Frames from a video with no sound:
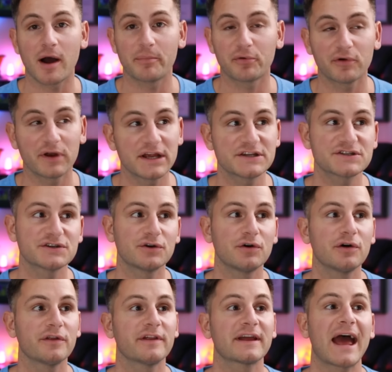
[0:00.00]

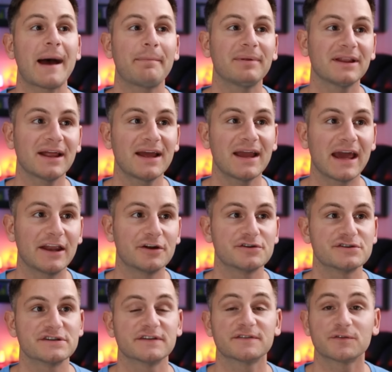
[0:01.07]
operational, the Capillae
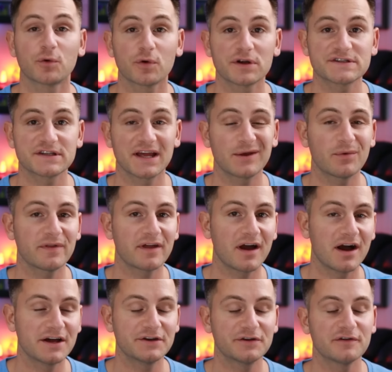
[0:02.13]
Energy Storage Site with
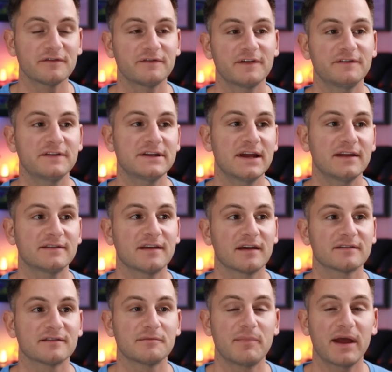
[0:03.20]
158
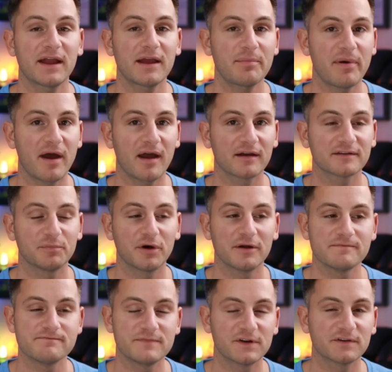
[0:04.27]
Tesla Megapacks,
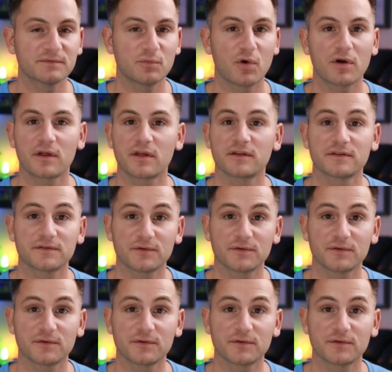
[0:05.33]
but there's more to the